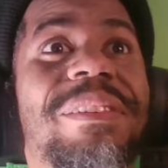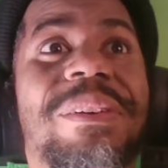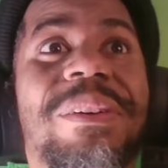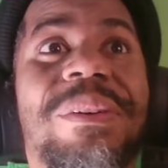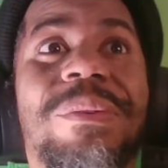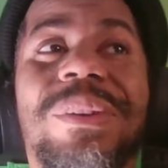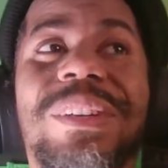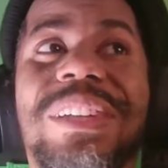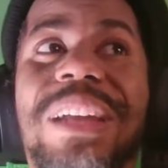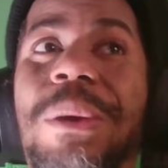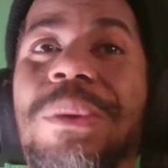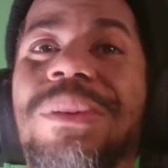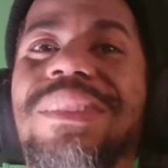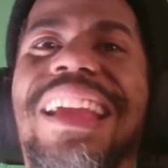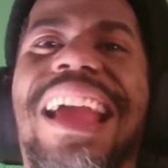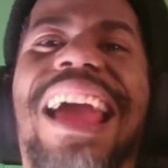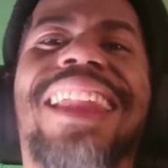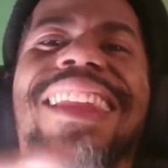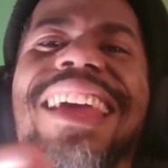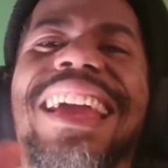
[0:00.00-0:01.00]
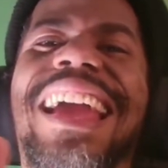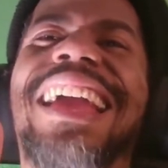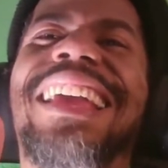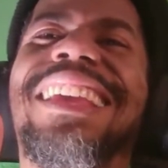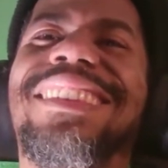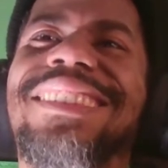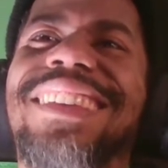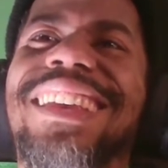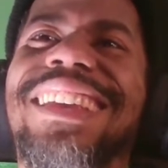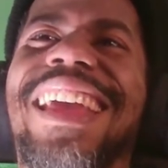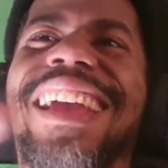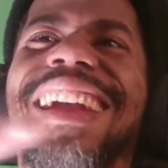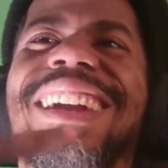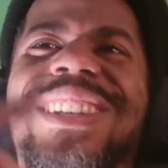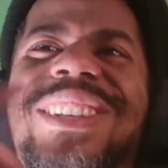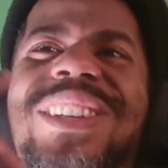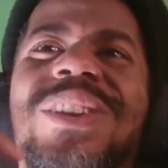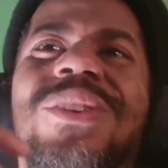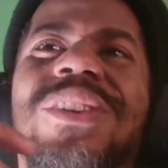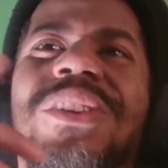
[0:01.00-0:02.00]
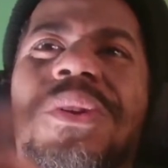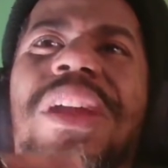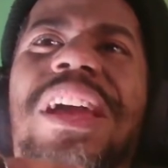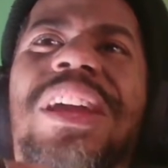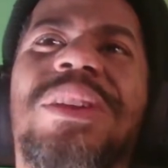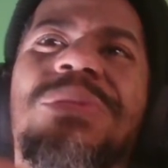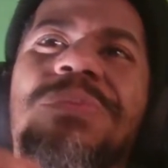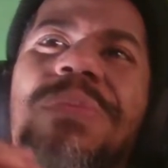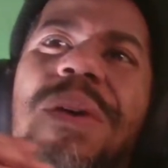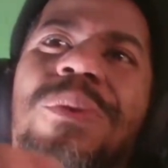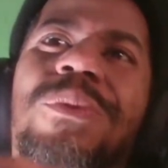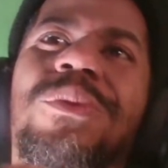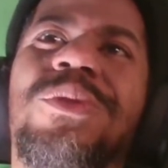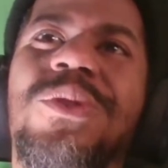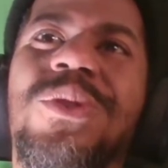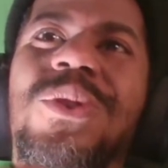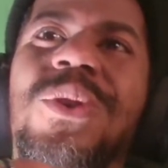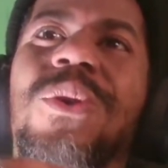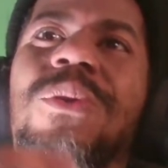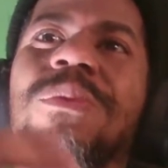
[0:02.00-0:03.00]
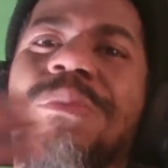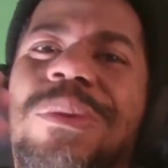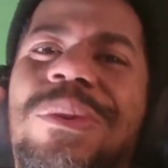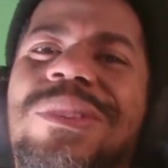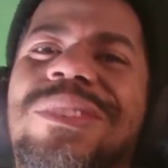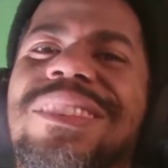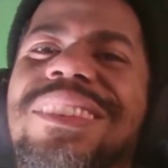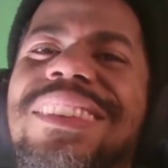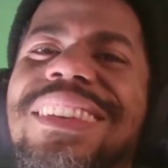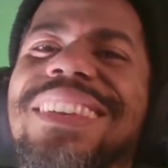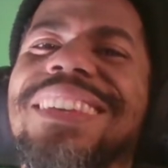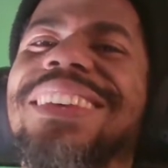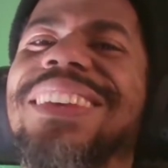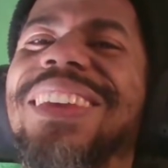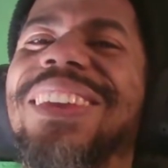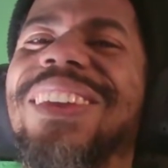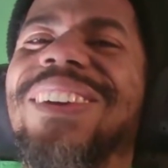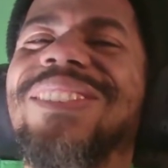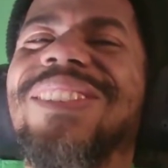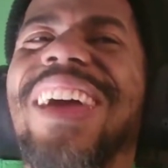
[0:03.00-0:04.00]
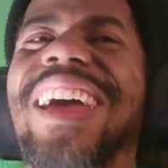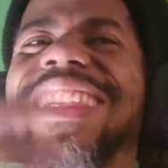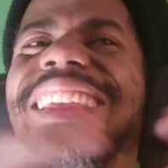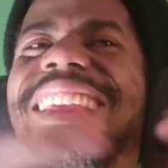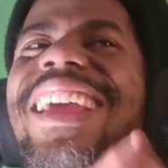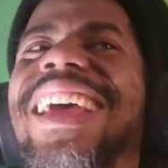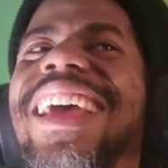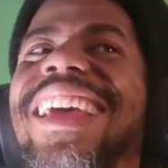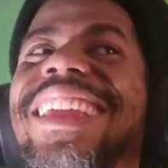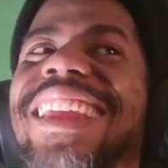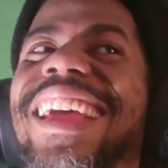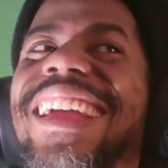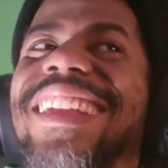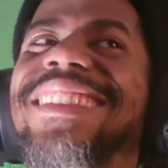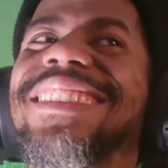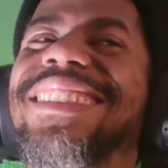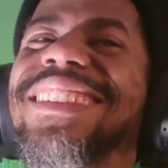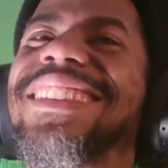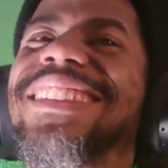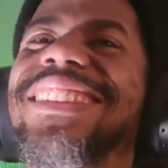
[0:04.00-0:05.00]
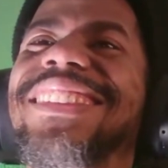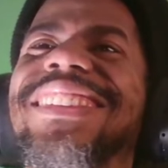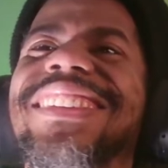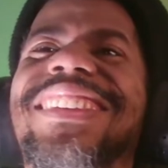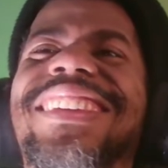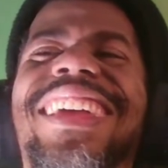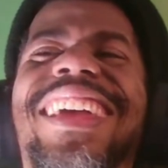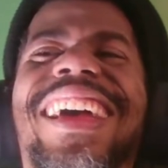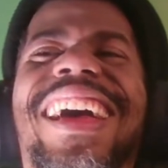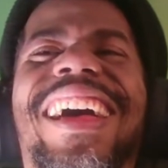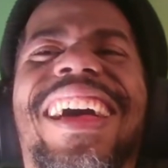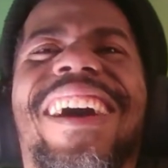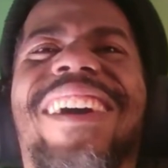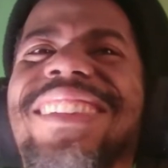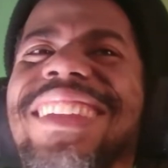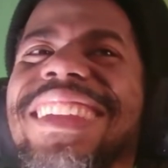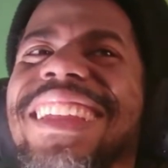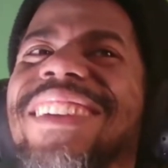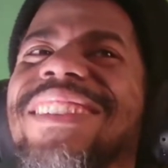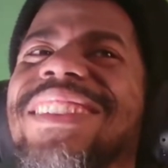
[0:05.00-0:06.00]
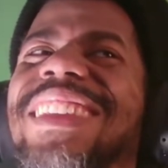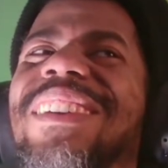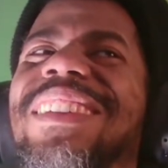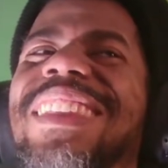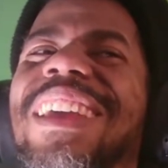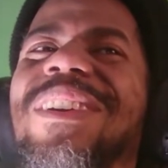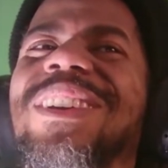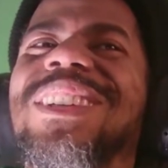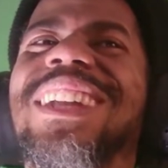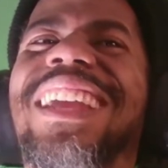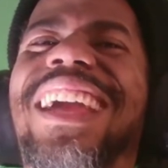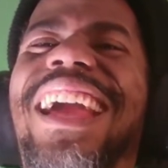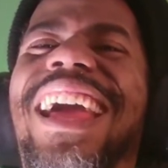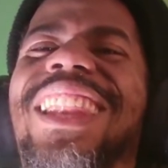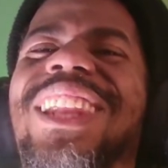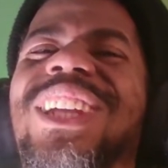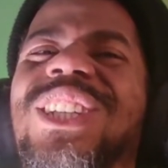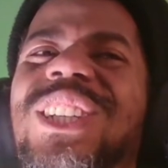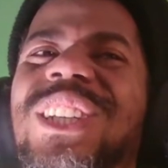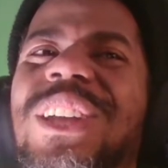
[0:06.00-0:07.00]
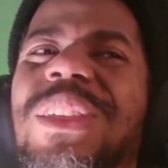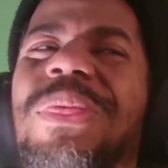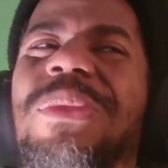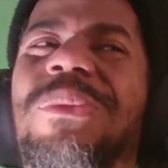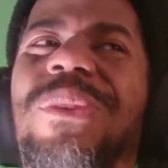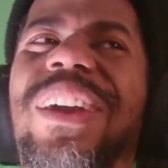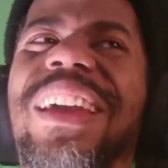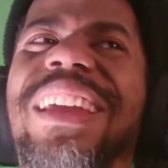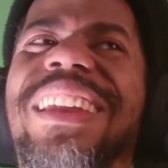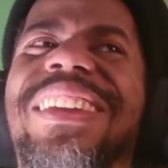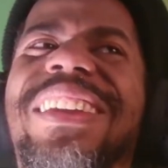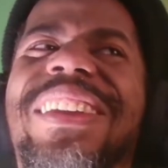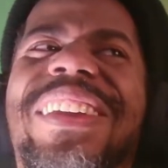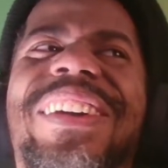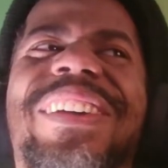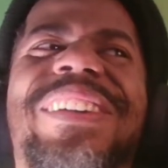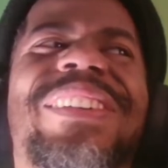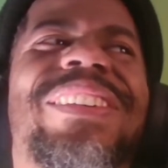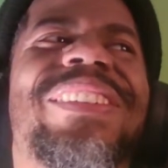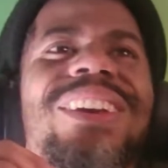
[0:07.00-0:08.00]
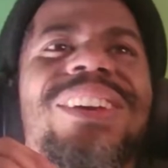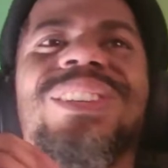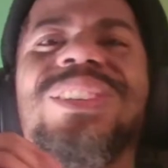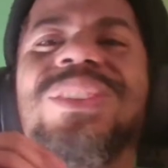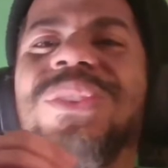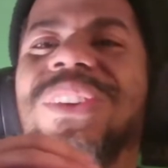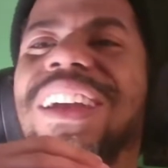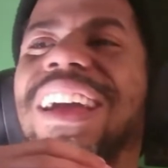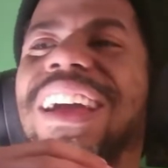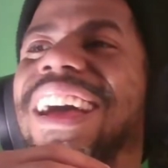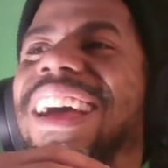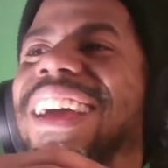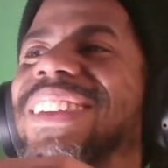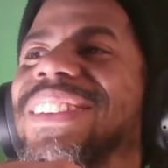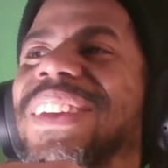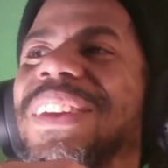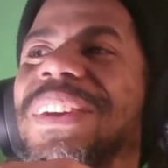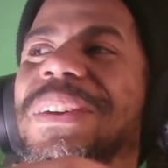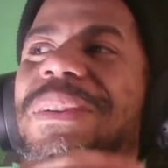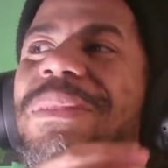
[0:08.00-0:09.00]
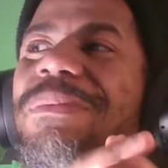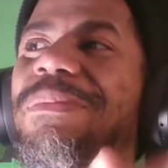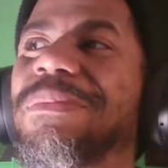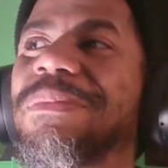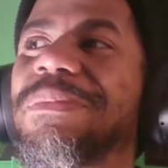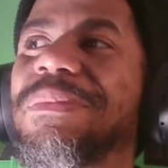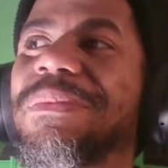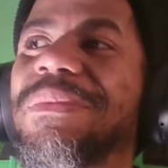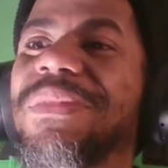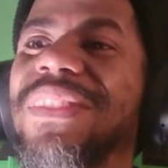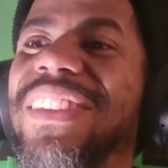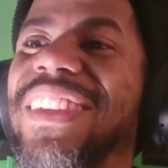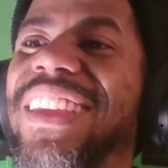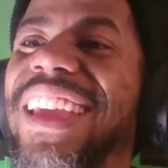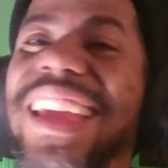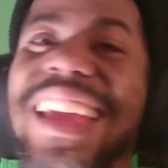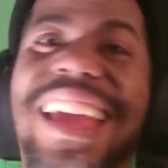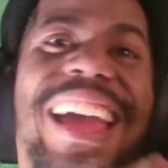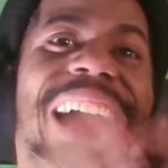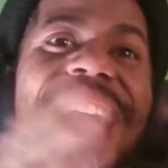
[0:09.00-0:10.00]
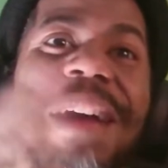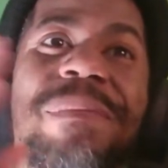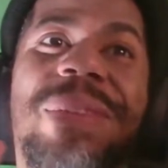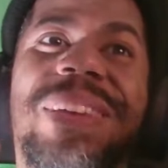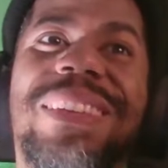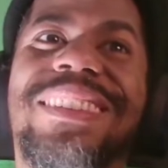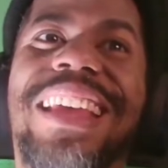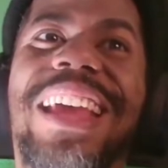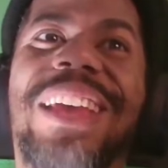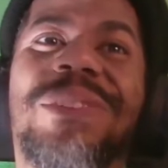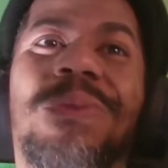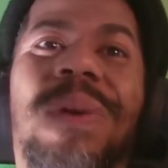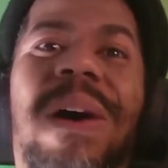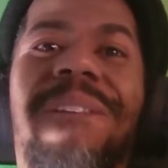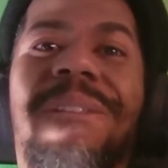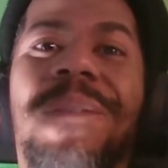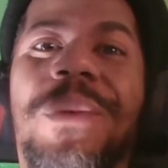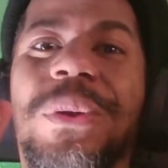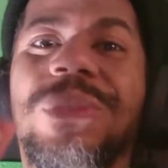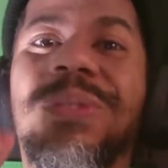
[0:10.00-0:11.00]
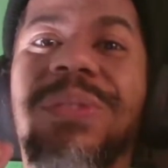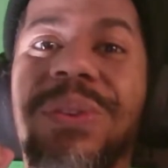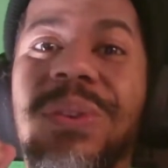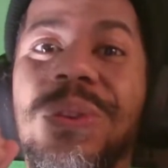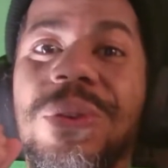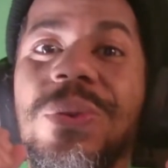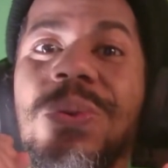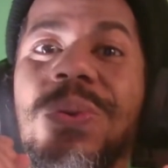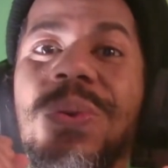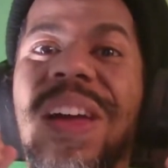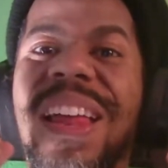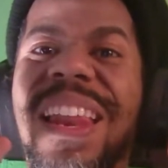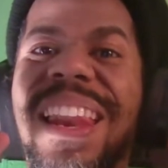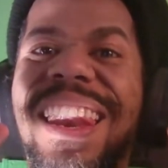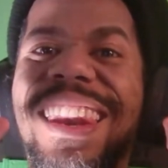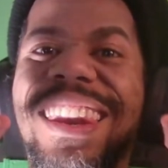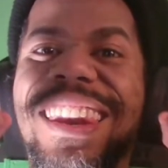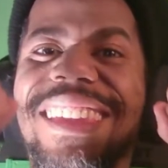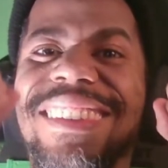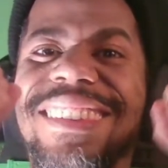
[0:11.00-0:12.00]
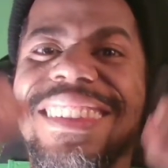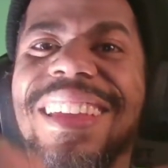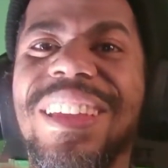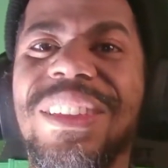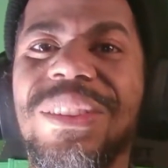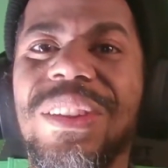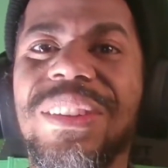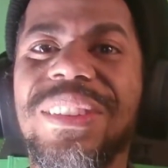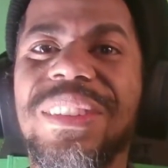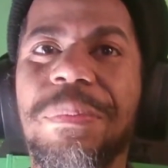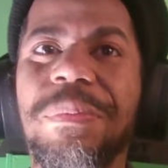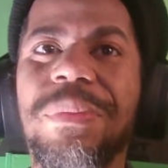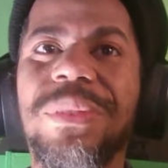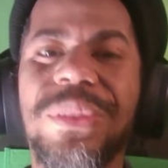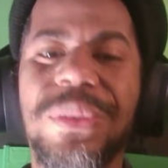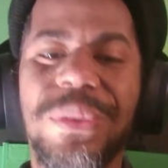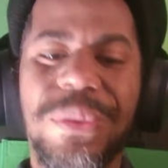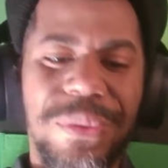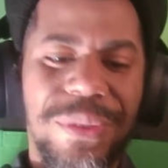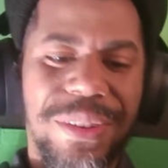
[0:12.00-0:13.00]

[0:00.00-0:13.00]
Which I was like, I like how he said that, because, you know, they're like, about no mercy, you know? So I was like, that was like a legit threat, you know? So guys, I'm excited for Operator to do. Let's get into this episode.